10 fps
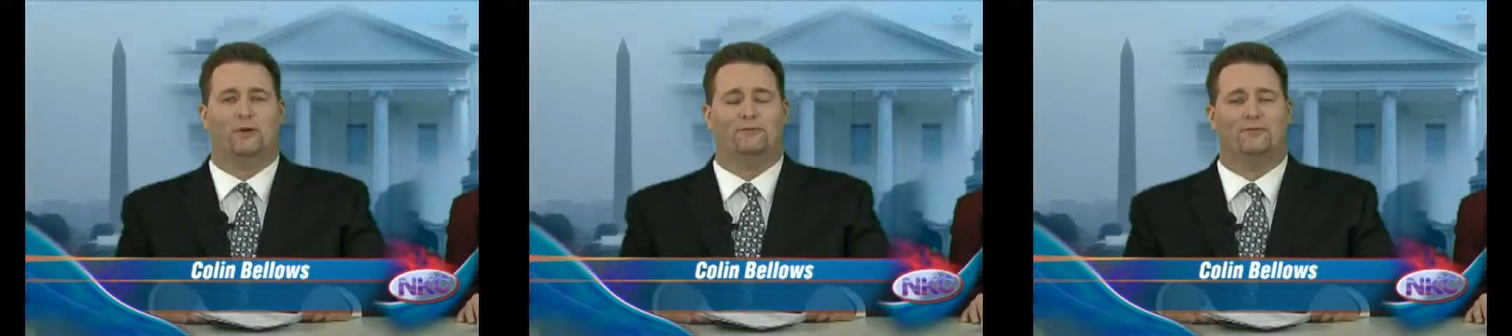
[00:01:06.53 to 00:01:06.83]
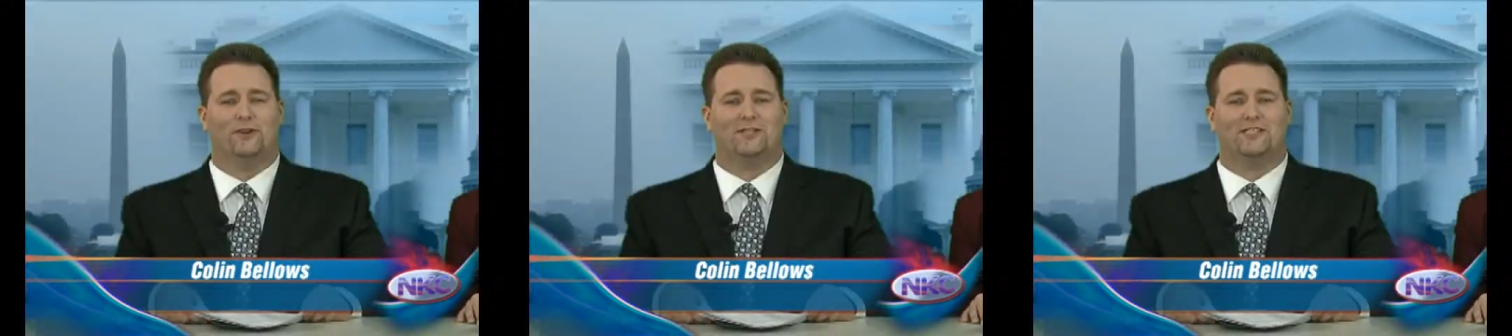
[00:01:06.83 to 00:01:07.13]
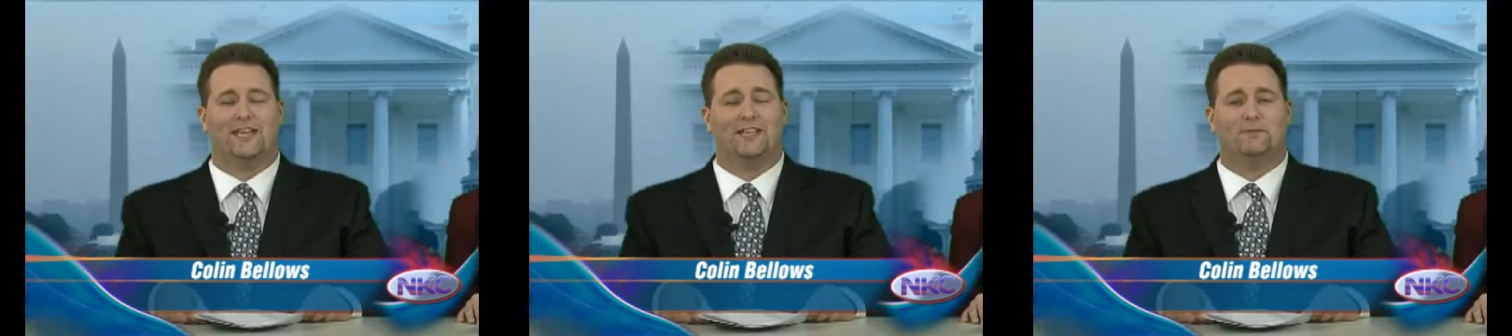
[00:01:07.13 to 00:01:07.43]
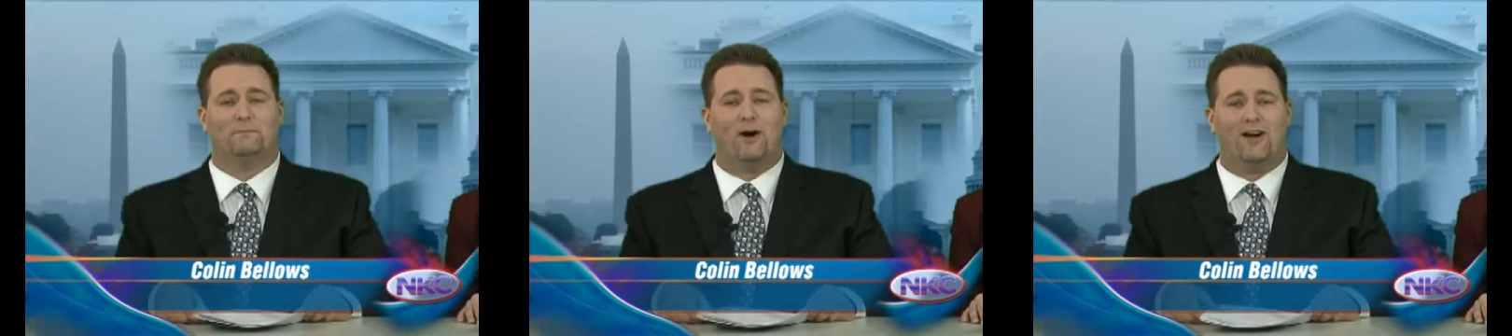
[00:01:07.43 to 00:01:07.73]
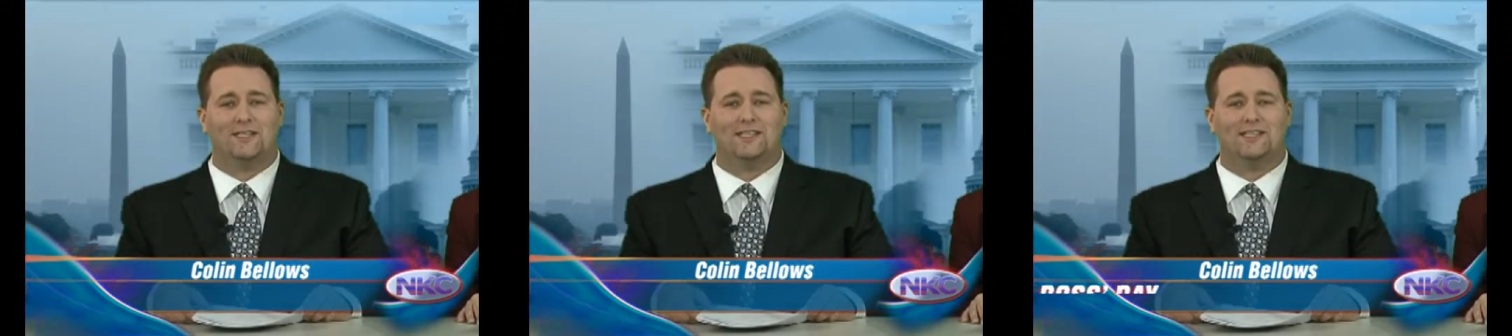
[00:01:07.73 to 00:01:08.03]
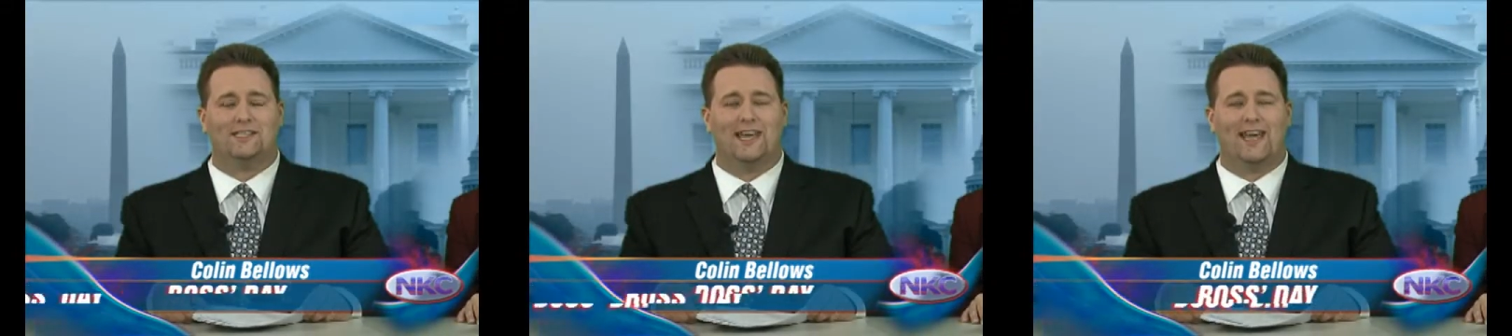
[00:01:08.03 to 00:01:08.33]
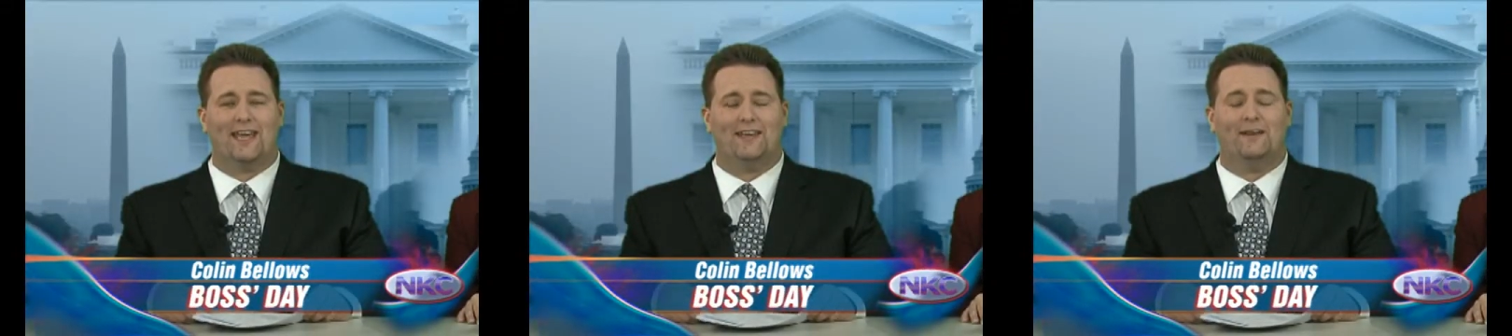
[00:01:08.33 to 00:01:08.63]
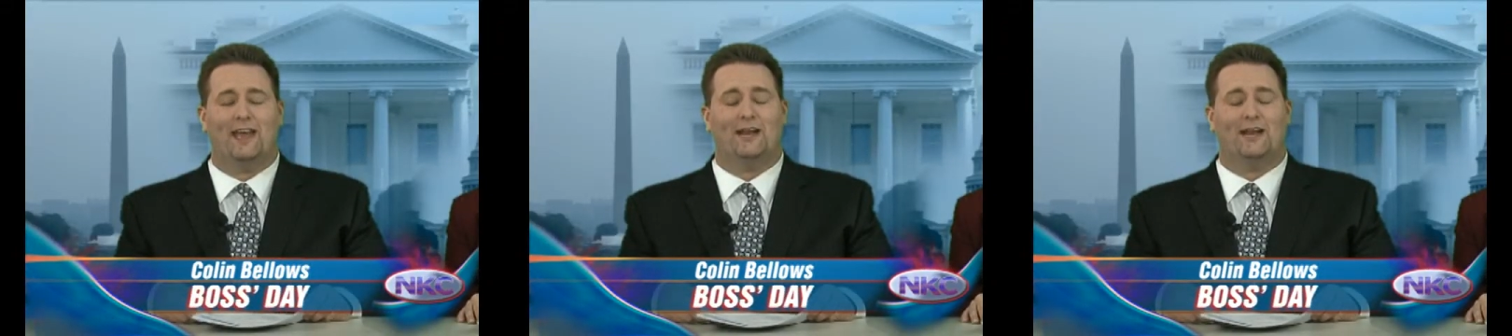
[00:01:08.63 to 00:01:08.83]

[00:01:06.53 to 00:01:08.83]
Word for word: But first, it's boss's Day.